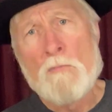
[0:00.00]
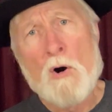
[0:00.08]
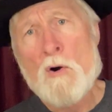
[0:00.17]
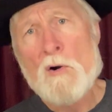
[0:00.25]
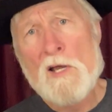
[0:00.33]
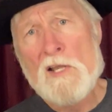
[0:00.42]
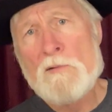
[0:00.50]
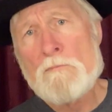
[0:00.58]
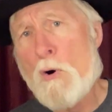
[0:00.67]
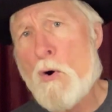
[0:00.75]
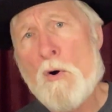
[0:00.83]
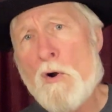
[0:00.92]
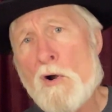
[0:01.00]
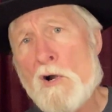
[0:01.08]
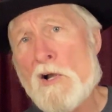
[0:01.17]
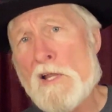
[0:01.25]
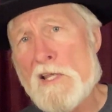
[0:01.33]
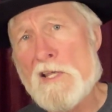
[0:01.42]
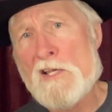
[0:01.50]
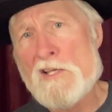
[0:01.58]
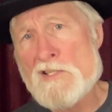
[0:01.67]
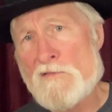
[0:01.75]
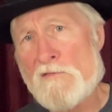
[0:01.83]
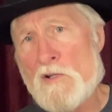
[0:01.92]
More and more
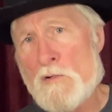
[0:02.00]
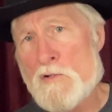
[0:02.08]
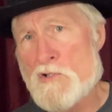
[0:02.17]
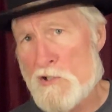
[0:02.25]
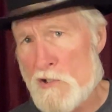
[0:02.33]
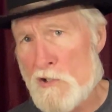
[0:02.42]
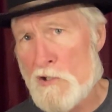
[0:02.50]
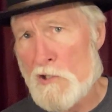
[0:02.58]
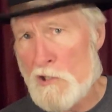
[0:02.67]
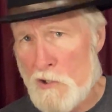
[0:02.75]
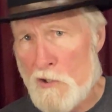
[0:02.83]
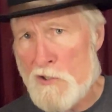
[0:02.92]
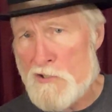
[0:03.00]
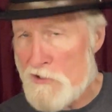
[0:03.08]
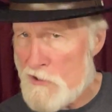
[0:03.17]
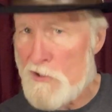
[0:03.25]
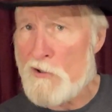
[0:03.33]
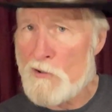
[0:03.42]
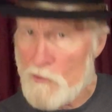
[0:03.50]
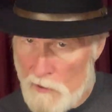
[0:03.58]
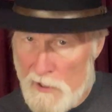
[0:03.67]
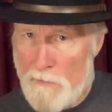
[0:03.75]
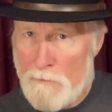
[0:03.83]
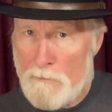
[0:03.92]
his future looks
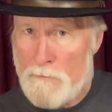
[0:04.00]
grim.